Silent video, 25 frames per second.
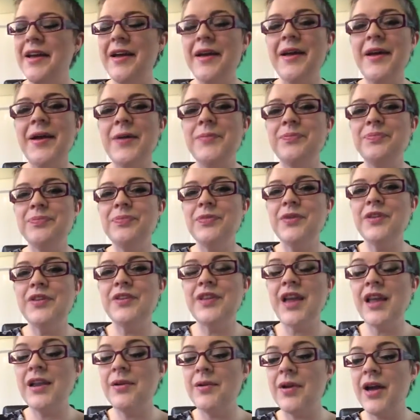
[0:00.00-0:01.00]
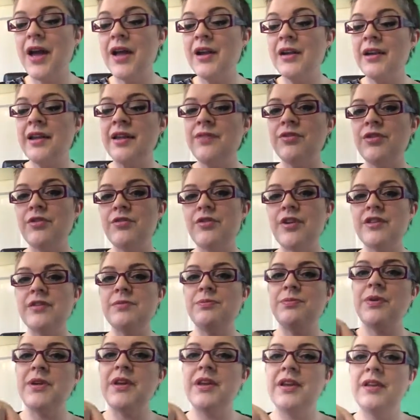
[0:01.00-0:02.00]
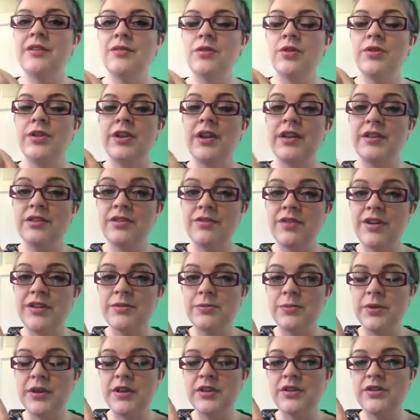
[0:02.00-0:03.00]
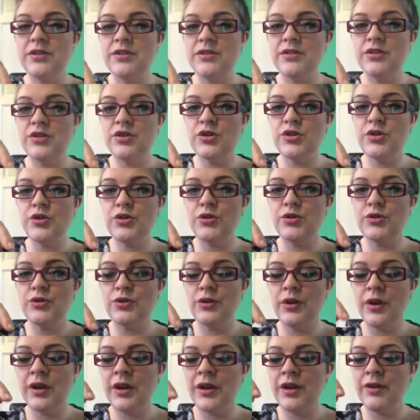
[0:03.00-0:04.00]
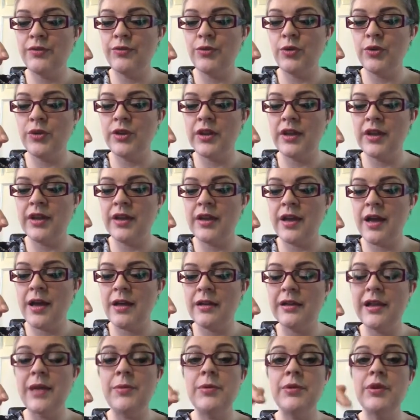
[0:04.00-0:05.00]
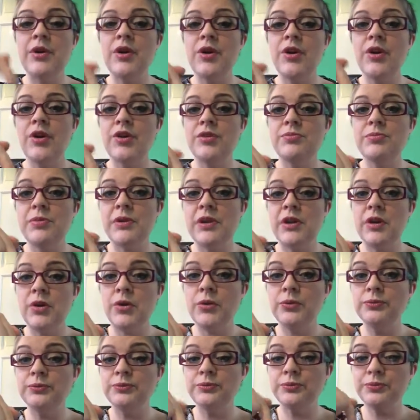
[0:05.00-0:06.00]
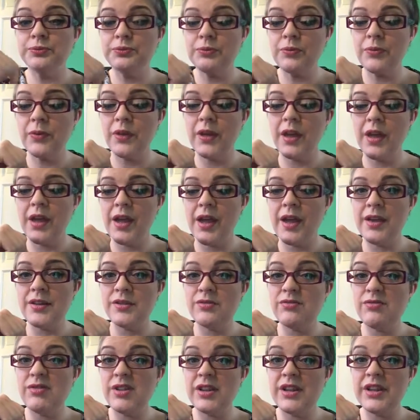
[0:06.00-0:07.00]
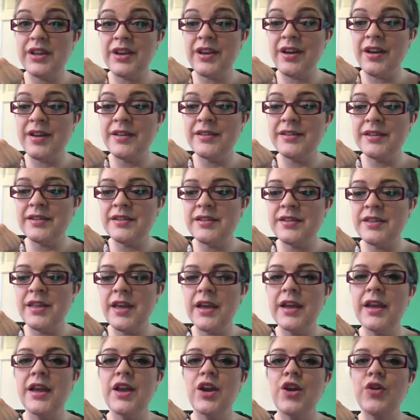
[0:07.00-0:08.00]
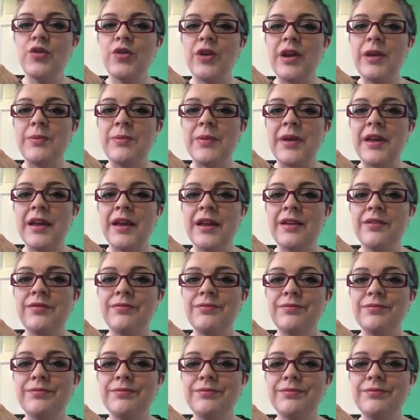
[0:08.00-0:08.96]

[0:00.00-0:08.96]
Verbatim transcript: um, so anyway, I'll leave the recipe, or the link to the recipe to uh, for the uh, lemon curd below. It's really nice. It's thick and creamy and